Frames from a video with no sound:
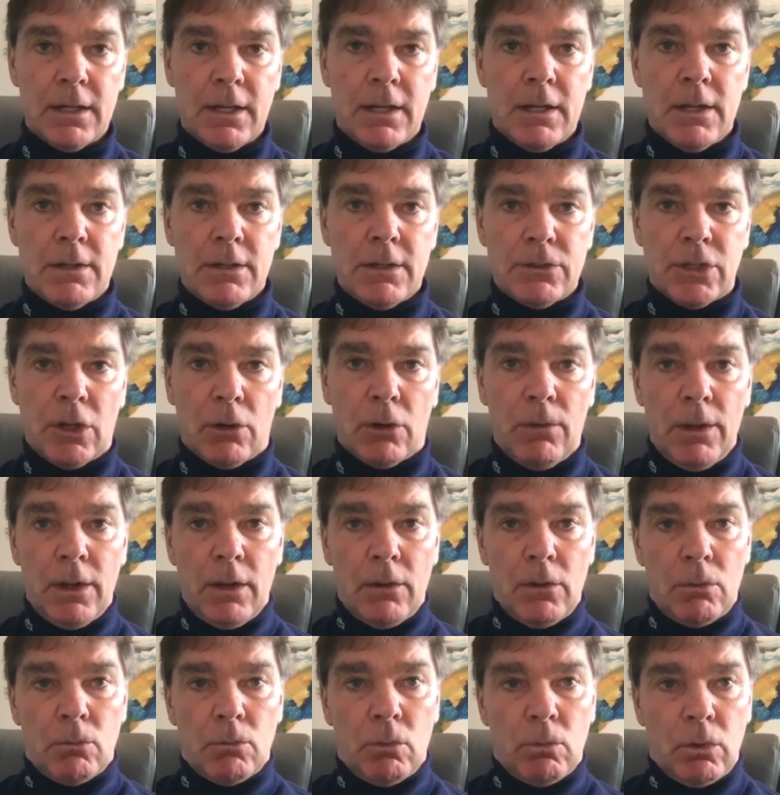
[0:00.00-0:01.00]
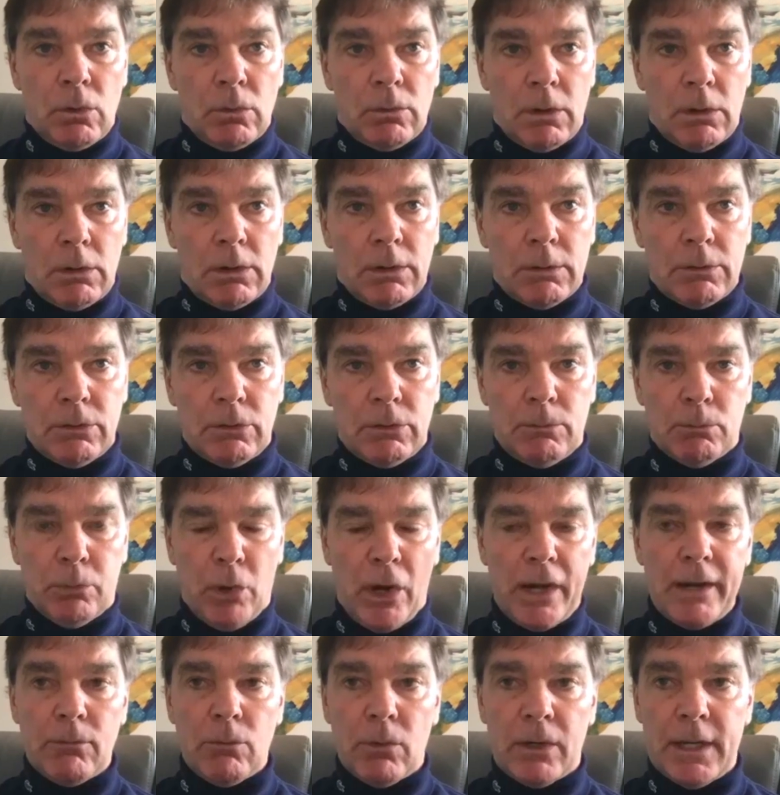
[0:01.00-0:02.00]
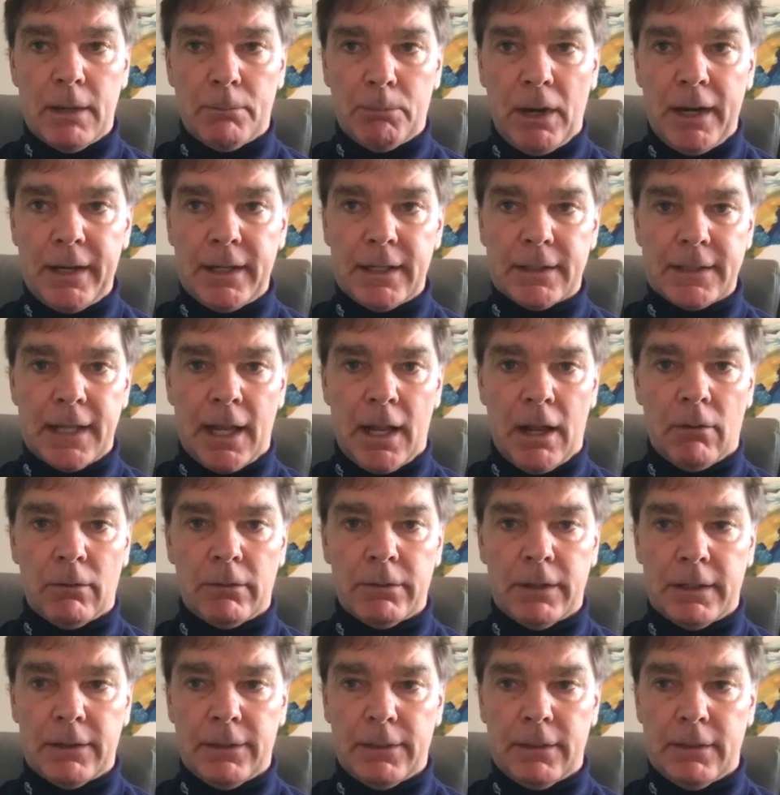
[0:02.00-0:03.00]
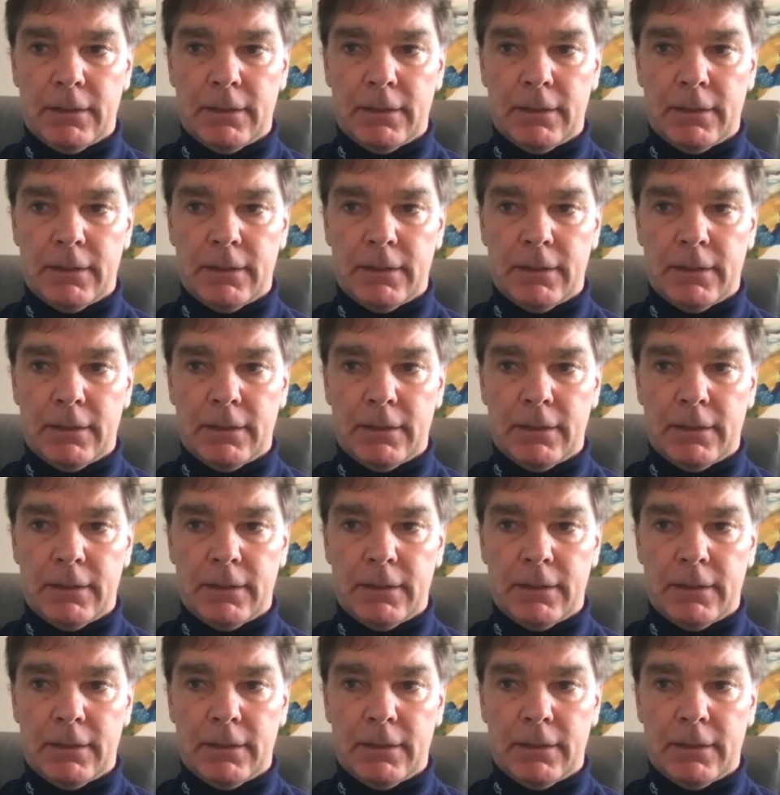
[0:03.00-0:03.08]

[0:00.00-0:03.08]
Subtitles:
So when you break it down,